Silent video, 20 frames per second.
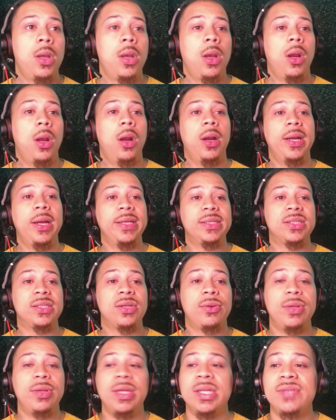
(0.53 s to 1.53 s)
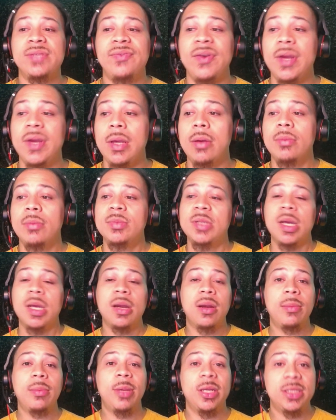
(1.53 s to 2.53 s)
Alright, so in this video I'm
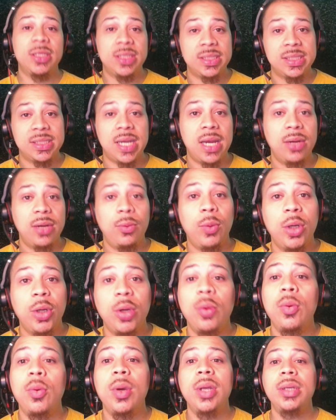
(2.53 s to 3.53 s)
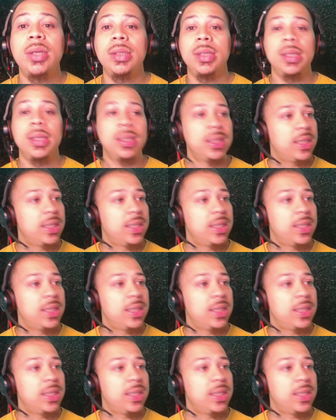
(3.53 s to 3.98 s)
talking about Design 101.